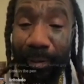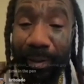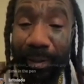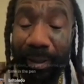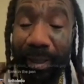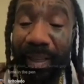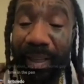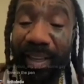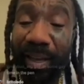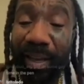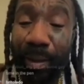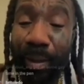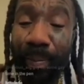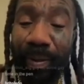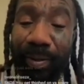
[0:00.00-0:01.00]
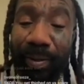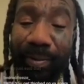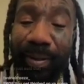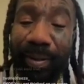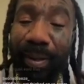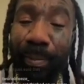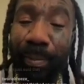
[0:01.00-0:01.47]
You seen Ye
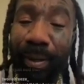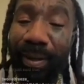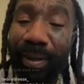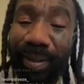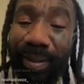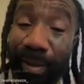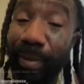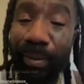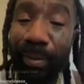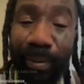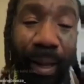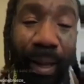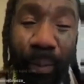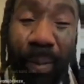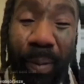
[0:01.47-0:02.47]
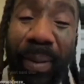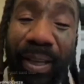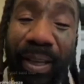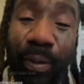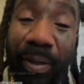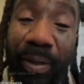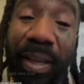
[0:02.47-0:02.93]
post. Like, bro, no. Like,
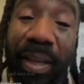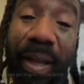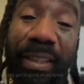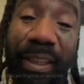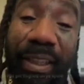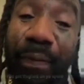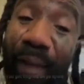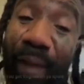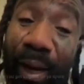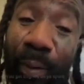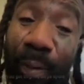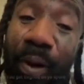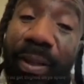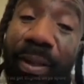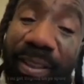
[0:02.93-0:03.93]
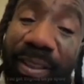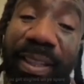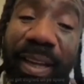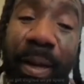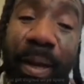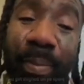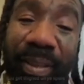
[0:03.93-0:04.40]
what make you think I just follow all
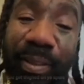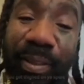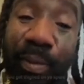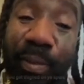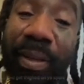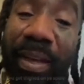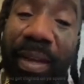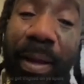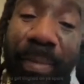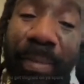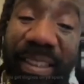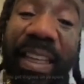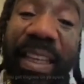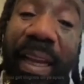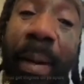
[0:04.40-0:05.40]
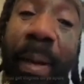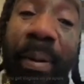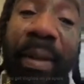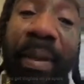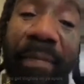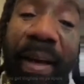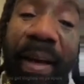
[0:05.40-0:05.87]
the celebrities? You think I'm a
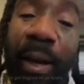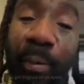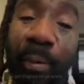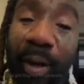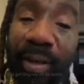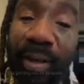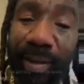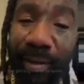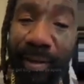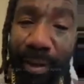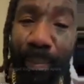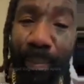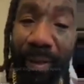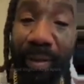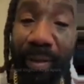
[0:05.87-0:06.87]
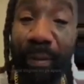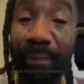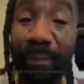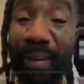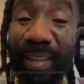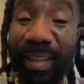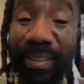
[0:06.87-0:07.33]
celebrity follower? Huh? Like, bro,
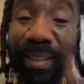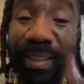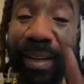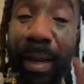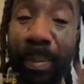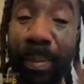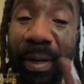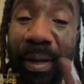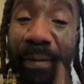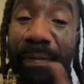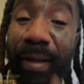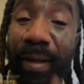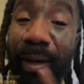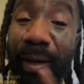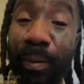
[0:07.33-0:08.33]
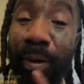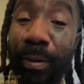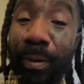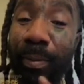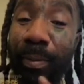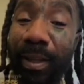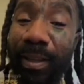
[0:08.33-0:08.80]
you a fucking celebrity
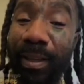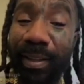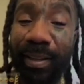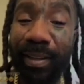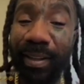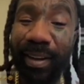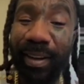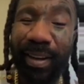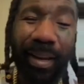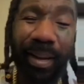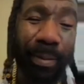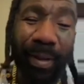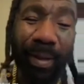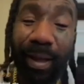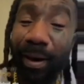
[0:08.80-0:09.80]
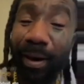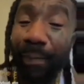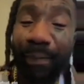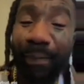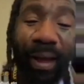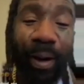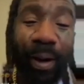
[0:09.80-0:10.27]
follower, bro. Like,
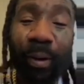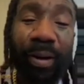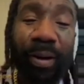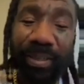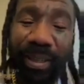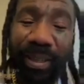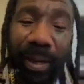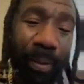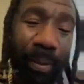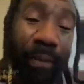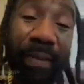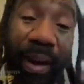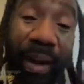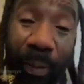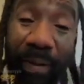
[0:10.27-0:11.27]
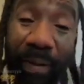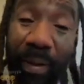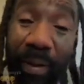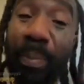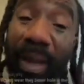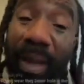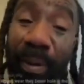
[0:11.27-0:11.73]
I don't follow all the celebrities. You
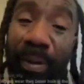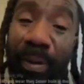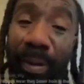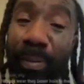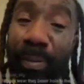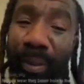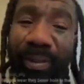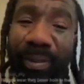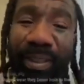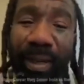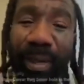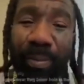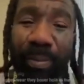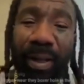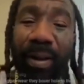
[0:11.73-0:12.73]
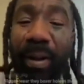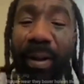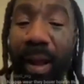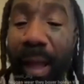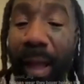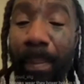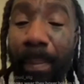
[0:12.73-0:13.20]
follow everybody with a blue check,
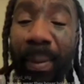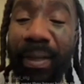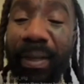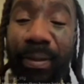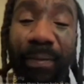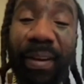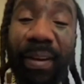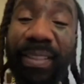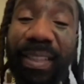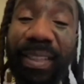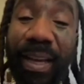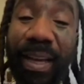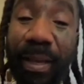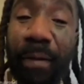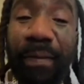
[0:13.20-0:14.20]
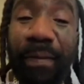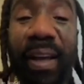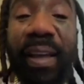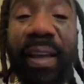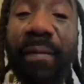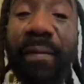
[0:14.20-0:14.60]
bro. I bet you if I check your